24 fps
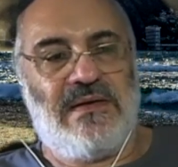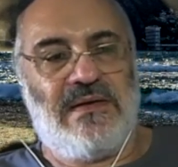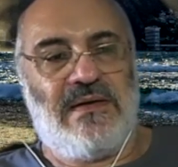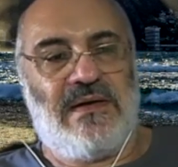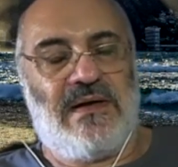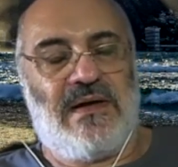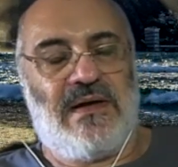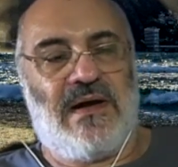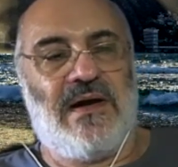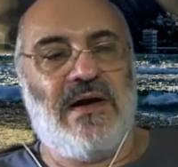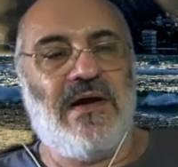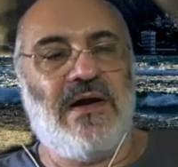
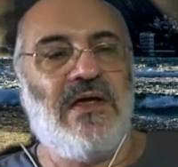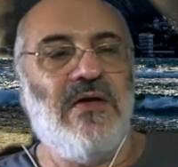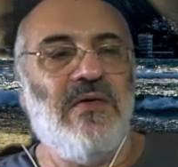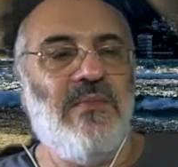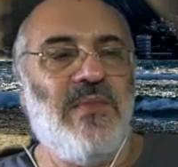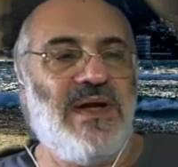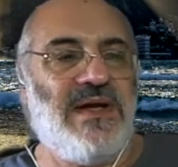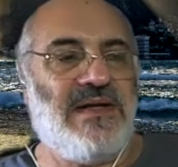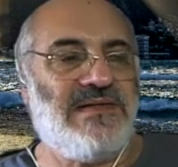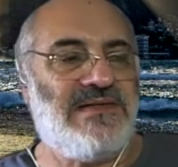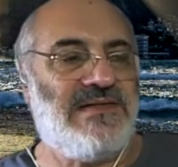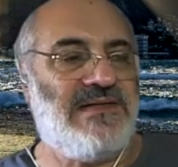
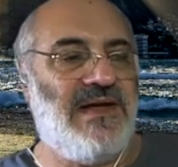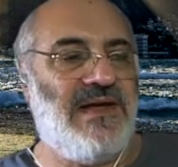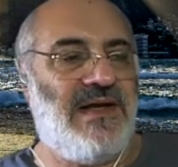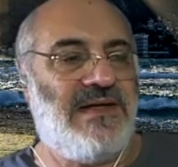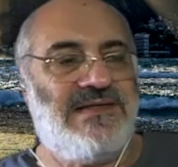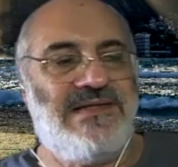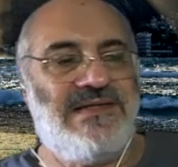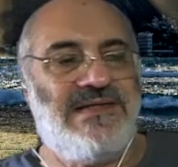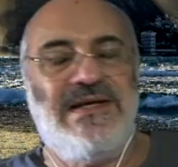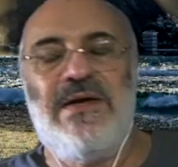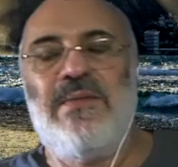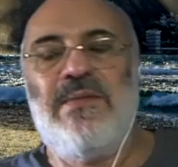arguments
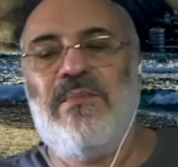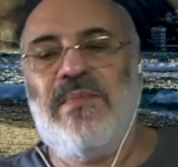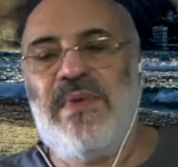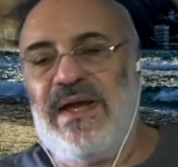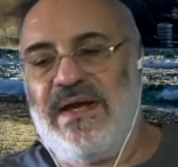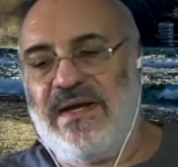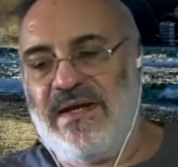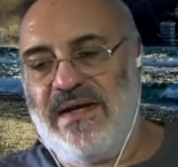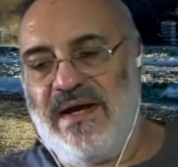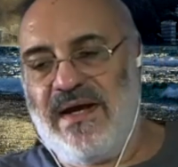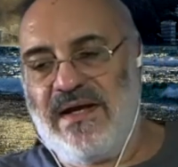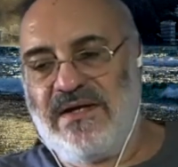that Tim
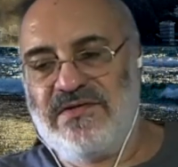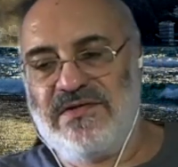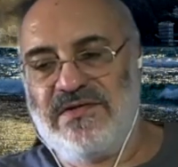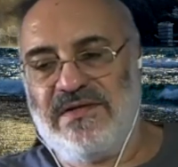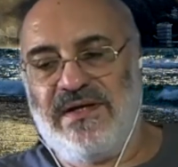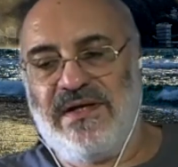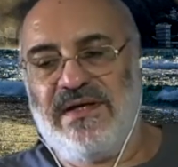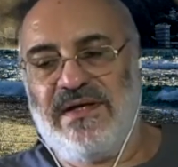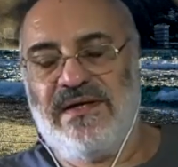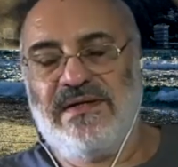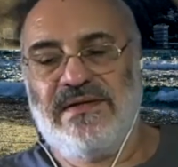made actually